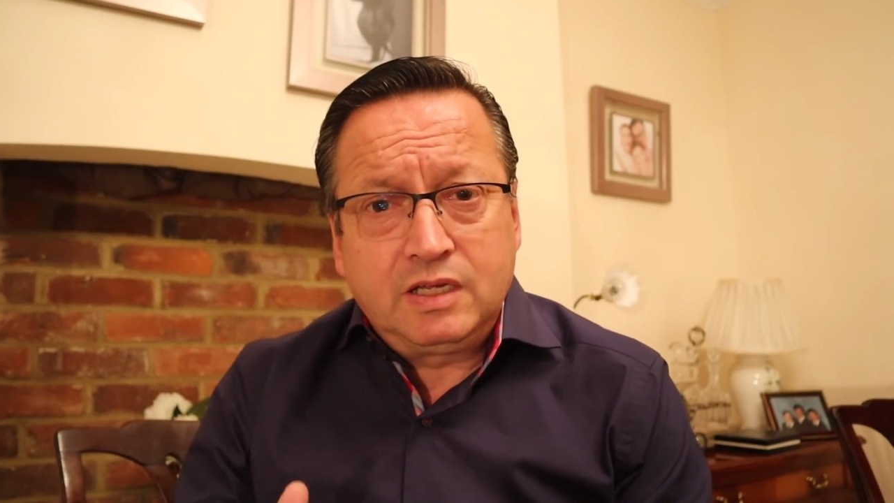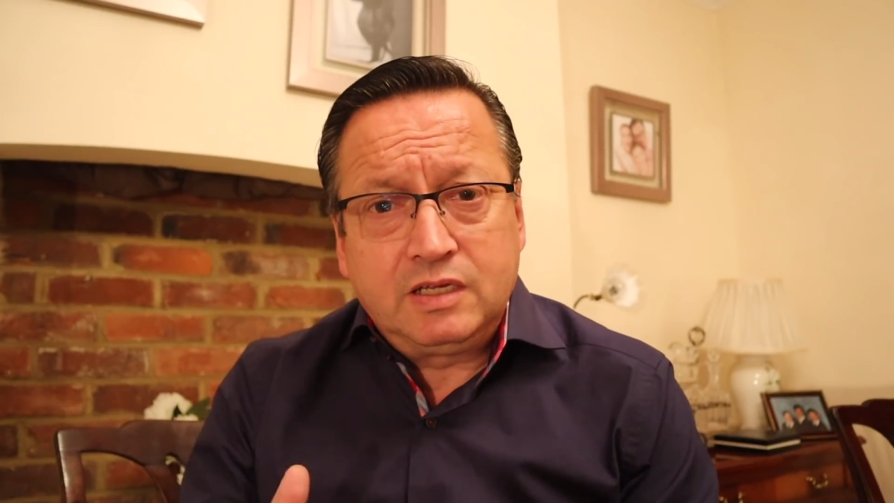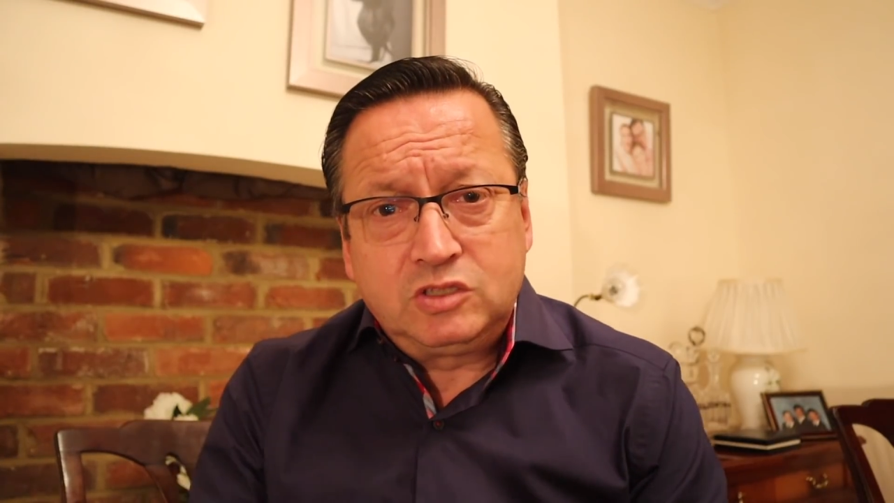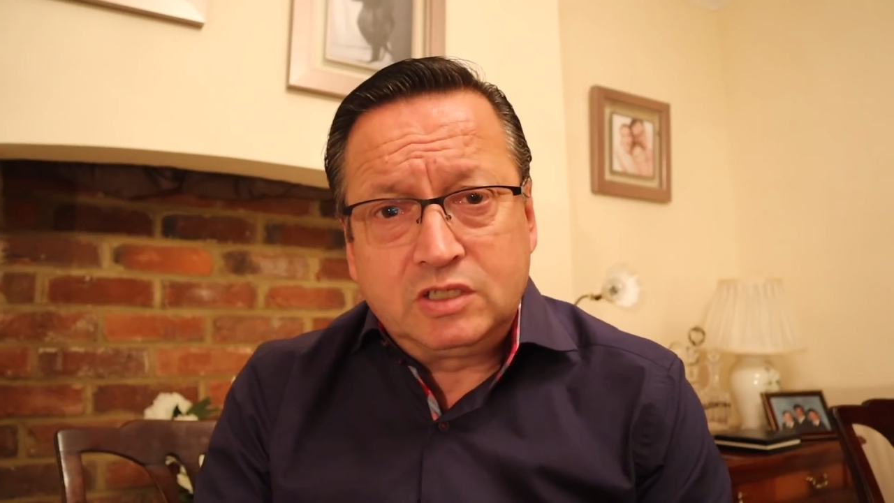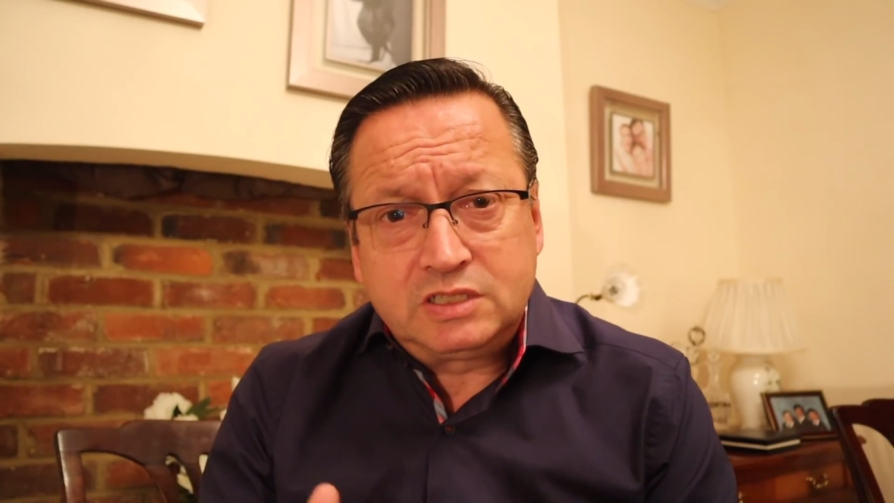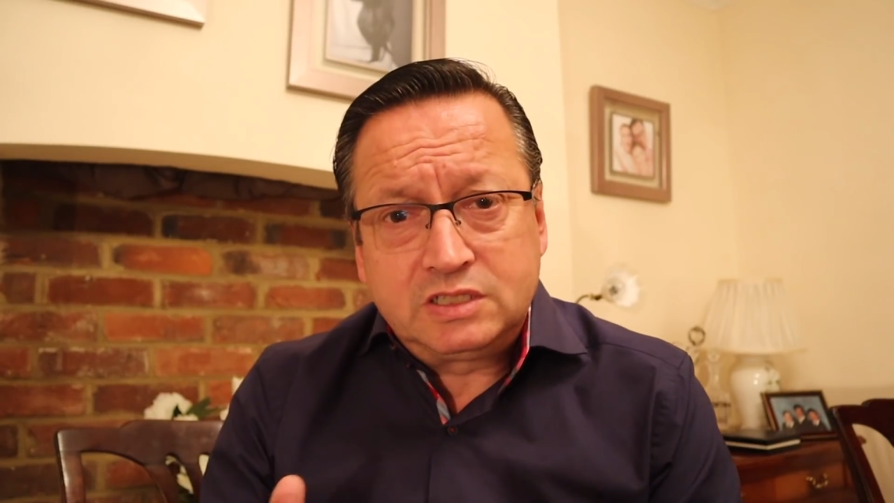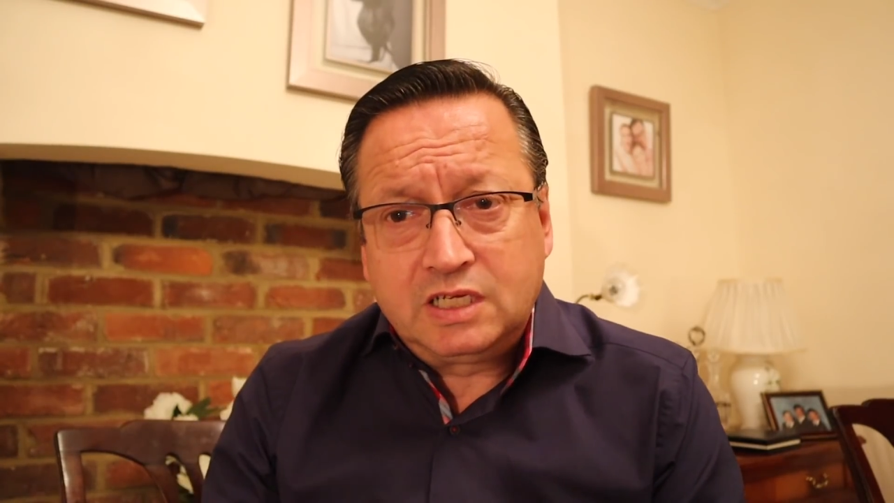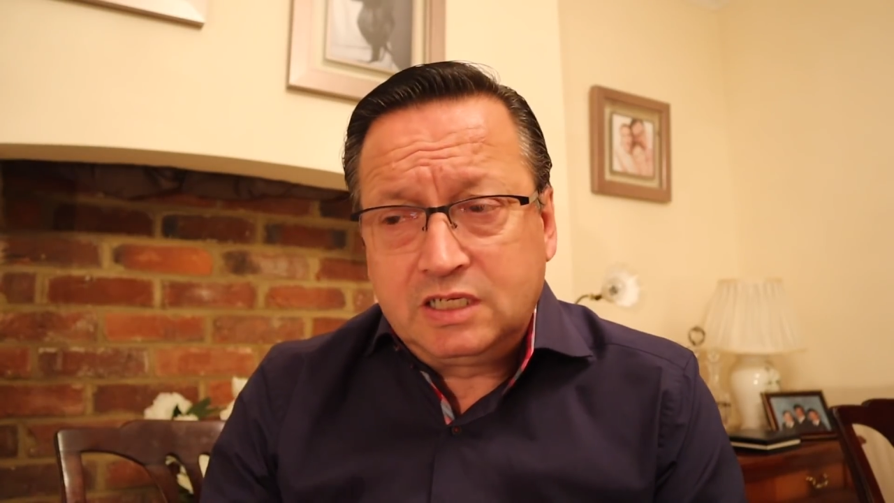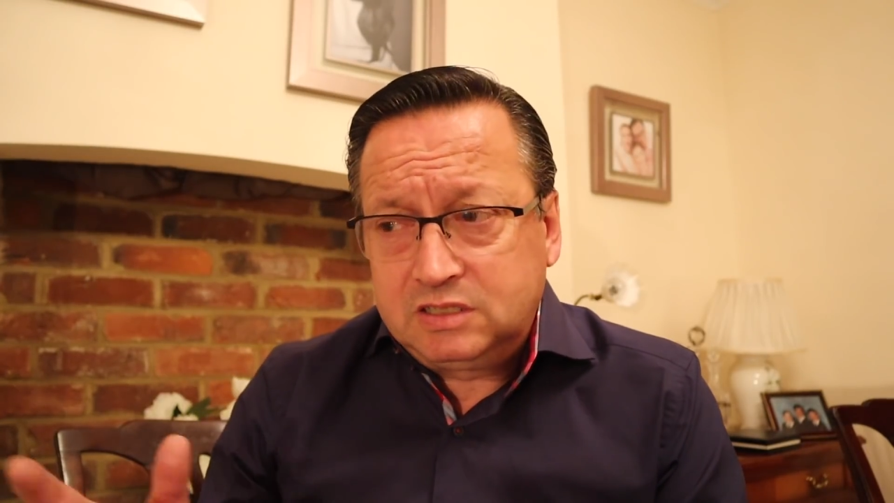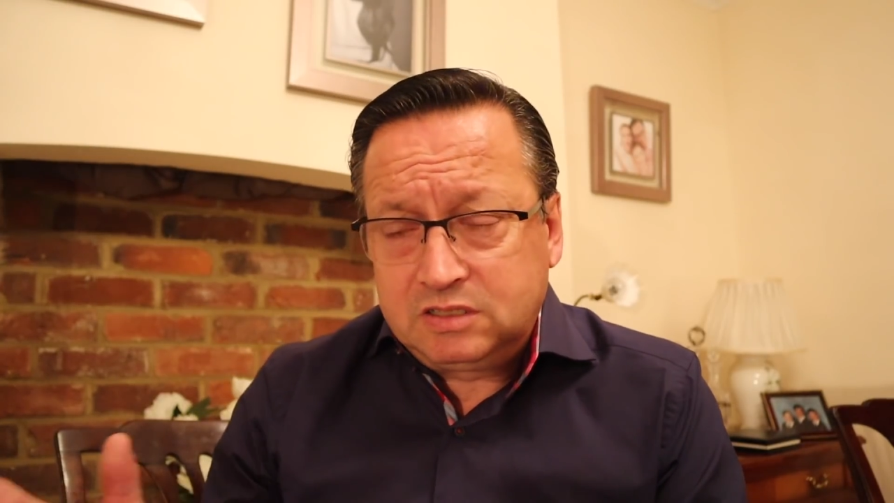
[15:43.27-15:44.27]
he just
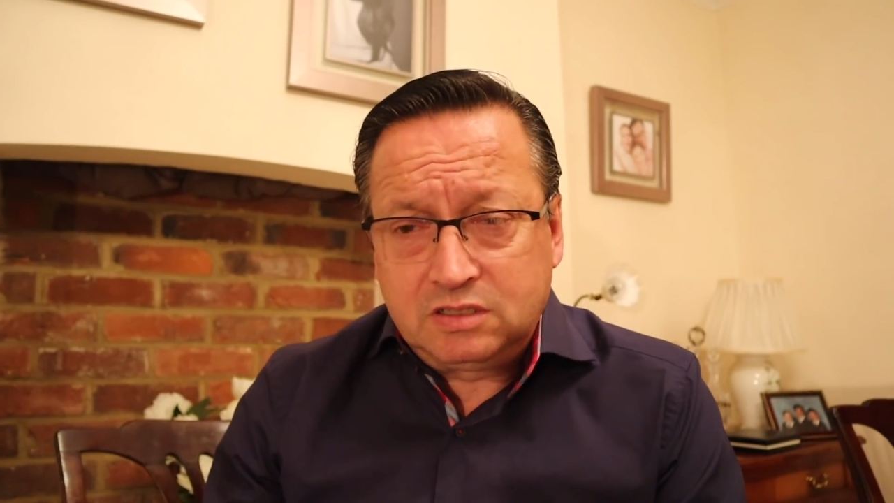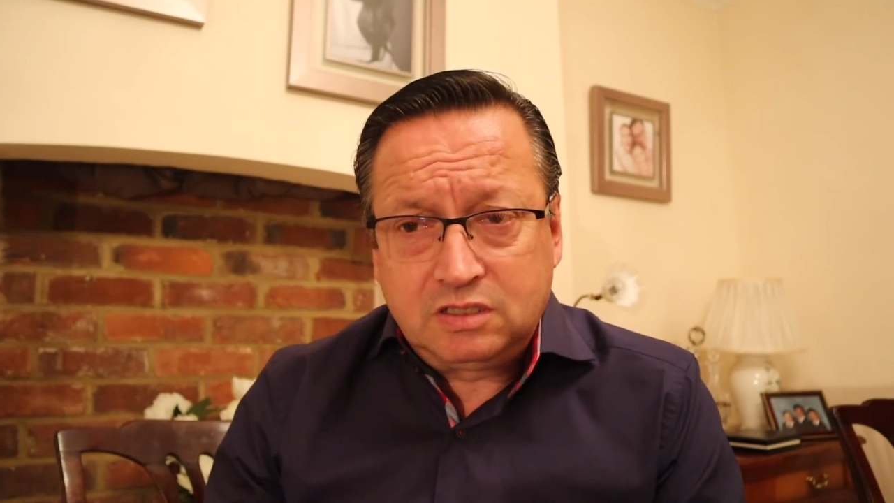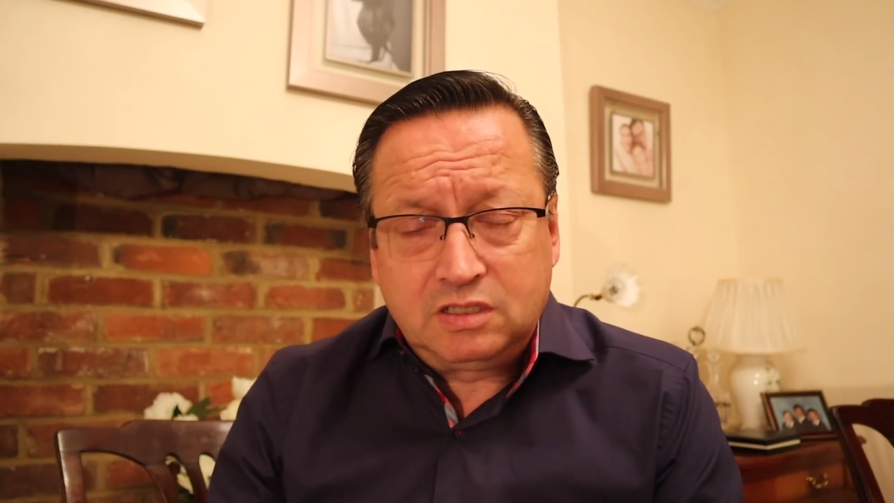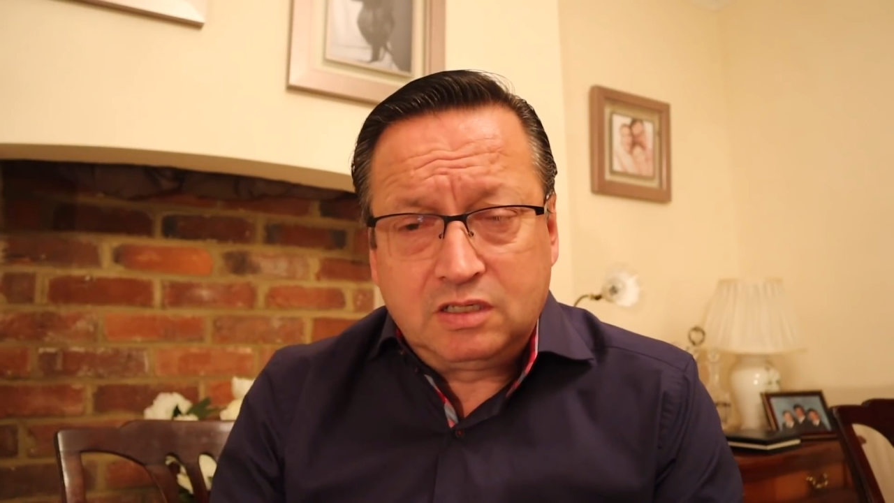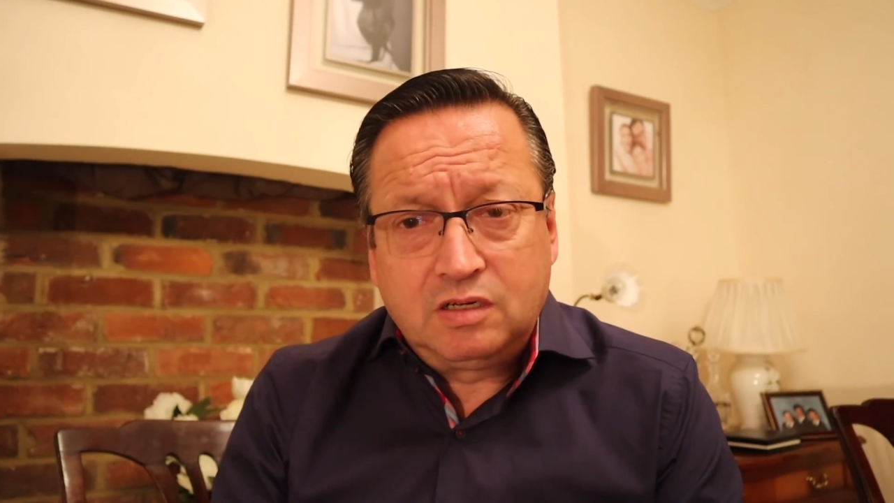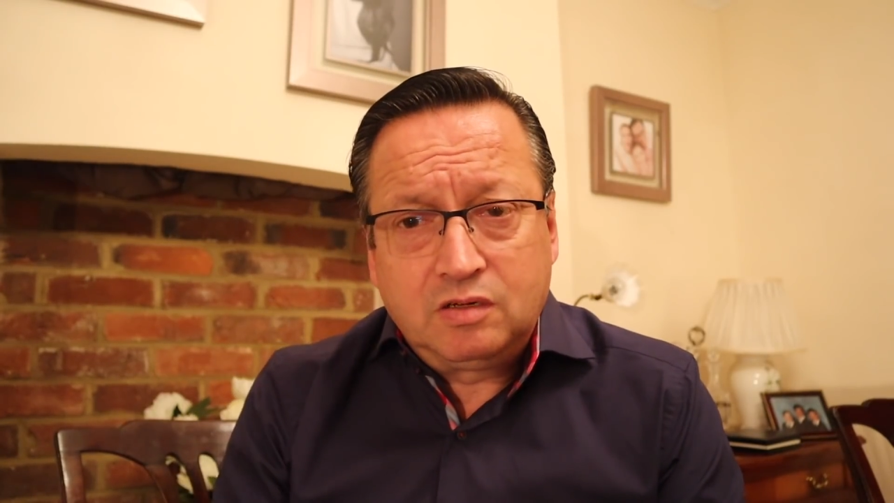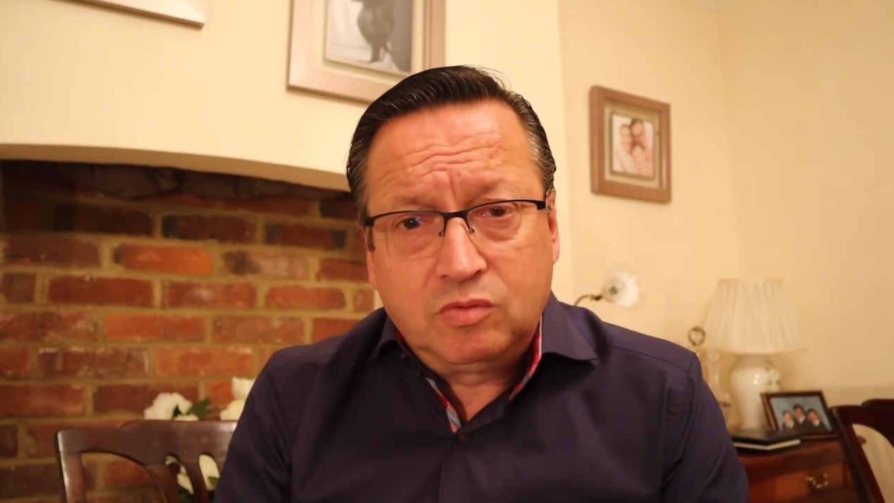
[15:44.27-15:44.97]
said to the